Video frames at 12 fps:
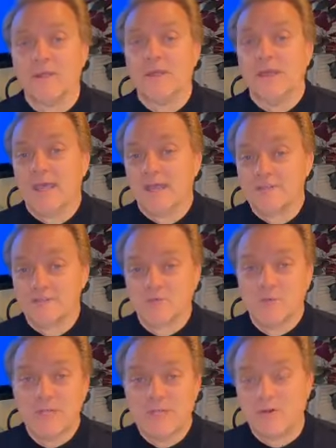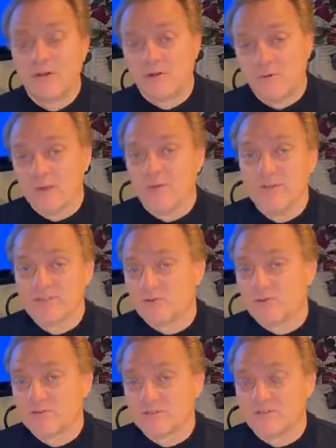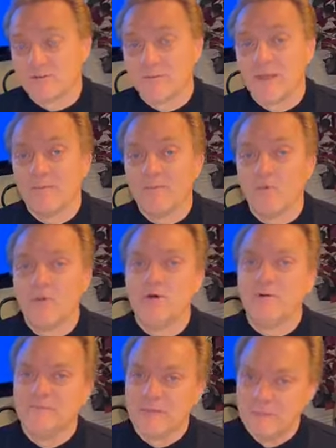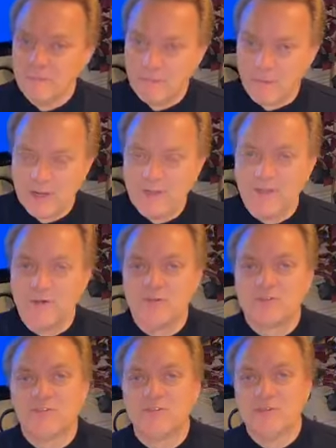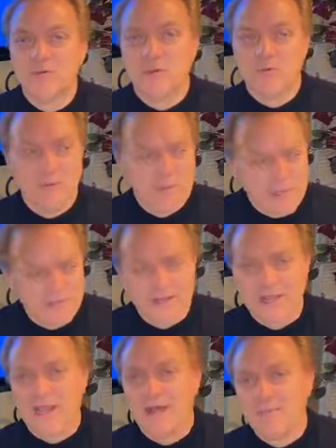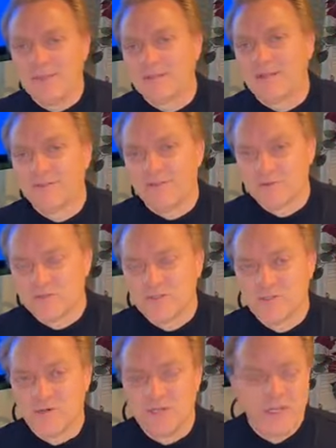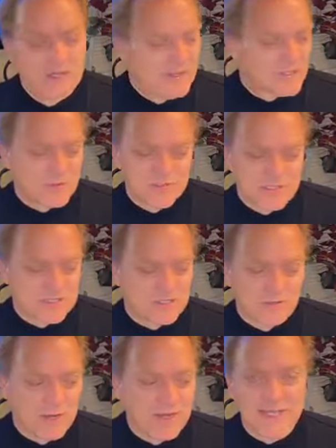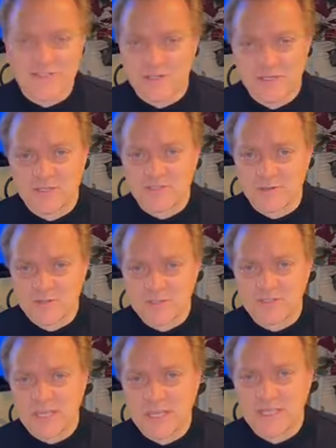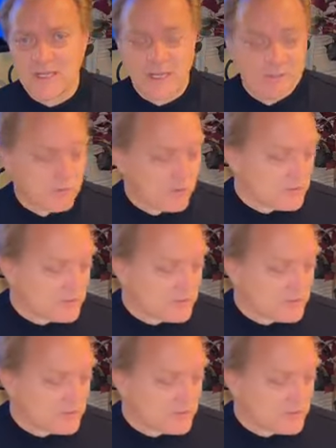and as we get great resources from them, we'll bring those to you, and we may even comment on those too. This one's just great as it is, so just take it and put it to